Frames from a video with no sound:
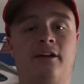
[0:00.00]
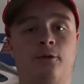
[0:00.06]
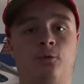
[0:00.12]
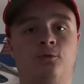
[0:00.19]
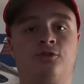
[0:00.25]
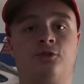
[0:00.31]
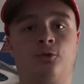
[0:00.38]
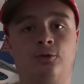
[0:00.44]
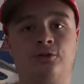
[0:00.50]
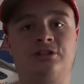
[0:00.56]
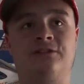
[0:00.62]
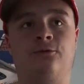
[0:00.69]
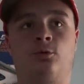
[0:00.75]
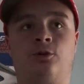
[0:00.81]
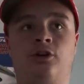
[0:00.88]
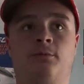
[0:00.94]
was the crew
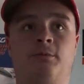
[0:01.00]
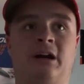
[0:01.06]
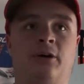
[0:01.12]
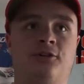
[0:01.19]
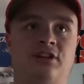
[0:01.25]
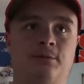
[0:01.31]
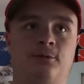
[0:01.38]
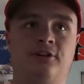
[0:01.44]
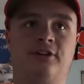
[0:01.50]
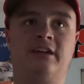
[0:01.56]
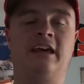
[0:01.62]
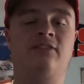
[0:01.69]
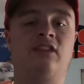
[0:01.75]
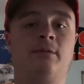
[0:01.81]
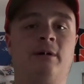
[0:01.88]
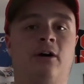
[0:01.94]
chief for William Byron, was able to
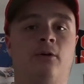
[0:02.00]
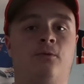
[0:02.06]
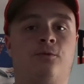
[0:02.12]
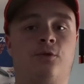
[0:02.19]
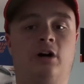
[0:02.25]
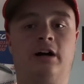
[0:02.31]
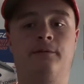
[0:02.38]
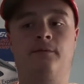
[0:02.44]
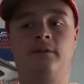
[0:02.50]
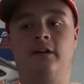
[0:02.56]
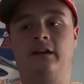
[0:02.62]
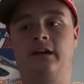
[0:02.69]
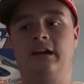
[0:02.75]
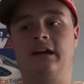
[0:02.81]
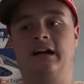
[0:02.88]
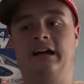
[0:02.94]
get them out front.
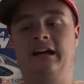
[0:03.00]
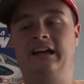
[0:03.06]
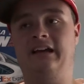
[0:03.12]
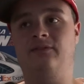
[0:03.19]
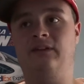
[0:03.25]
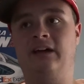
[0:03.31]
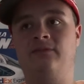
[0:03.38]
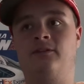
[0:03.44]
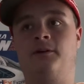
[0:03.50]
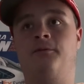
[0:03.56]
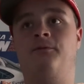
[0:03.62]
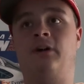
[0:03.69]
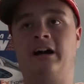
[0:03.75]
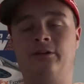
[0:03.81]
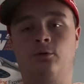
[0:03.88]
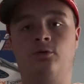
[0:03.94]
And then the
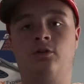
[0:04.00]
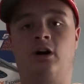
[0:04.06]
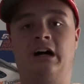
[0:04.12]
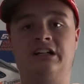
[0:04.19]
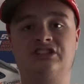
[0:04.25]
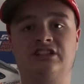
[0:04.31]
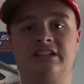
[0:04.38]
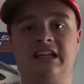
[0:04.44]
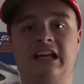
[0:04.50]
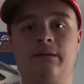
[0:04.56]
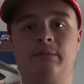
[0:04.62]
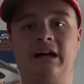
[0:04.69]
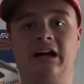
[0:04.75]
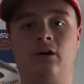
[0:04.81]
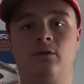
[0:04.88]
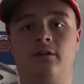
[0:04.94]
final caution
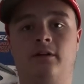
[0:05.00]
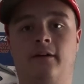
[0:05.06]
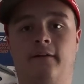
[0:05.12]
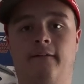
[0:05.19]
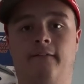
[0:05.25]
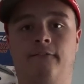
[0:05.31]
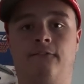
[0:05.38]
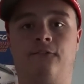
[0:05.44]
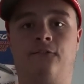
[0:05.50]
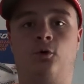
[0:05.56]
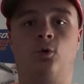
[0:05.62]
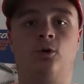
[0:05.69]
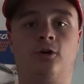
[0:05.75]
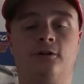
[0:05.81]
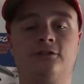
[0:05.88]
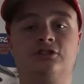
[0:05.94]
came out
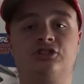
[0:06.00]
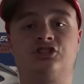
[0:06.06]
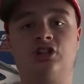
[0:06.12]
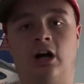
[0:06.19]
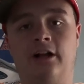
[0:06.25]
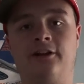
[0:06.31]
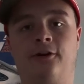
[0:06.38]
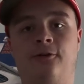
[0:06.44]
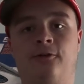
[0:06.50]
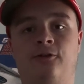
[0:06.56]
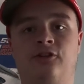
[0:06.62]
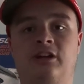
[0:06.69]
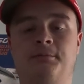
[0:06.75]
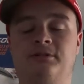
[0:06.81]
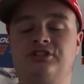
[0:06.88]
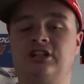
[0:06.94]
for John Hunter
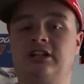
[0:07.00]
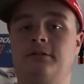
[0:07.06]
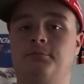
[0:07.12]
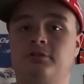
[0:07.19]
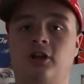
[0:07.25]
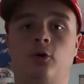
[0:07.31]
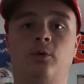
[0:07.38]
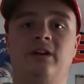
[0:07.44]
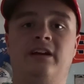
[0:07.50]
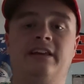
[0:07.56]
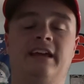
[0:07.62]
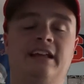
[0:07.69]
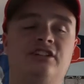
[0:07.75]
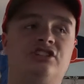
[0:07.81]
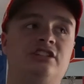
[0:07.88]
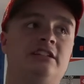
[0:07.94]
Nemechek blowing an
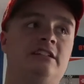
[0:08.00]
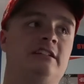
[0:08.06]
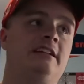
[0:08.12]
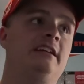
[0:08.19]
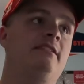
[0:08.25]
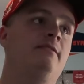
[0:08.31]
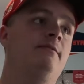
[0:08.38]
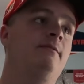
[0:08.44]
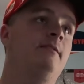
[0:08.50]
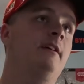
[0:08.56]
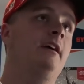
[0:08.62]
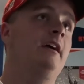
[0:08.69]
engine,